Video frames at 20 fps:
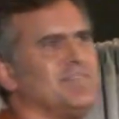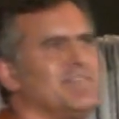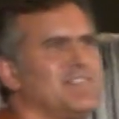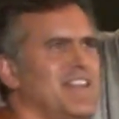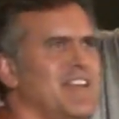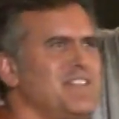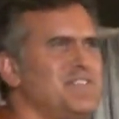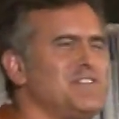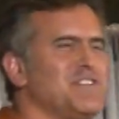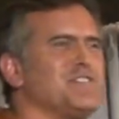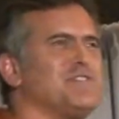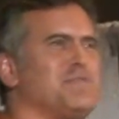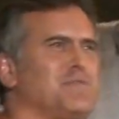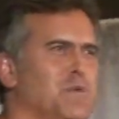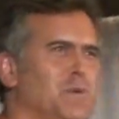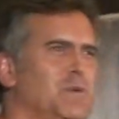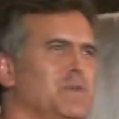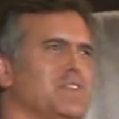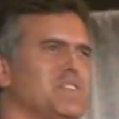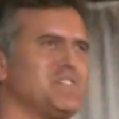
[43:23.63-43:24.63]
They've just
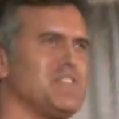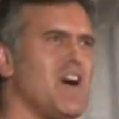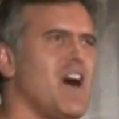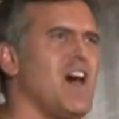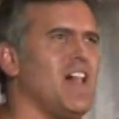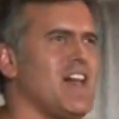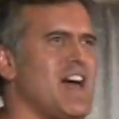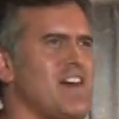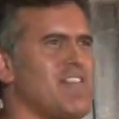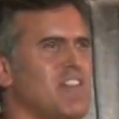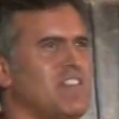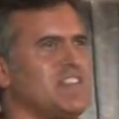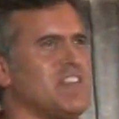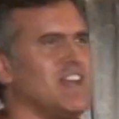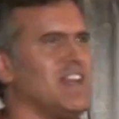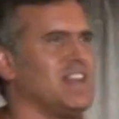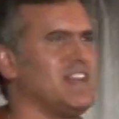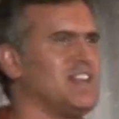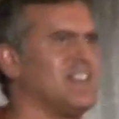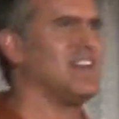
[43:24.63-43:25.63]
fooled us all, haven't
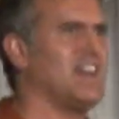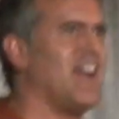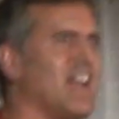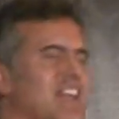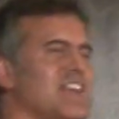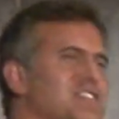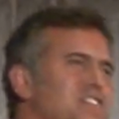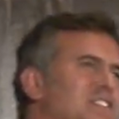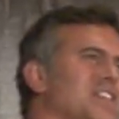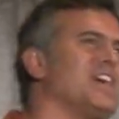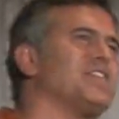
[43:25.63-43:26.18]
they? I guess you'll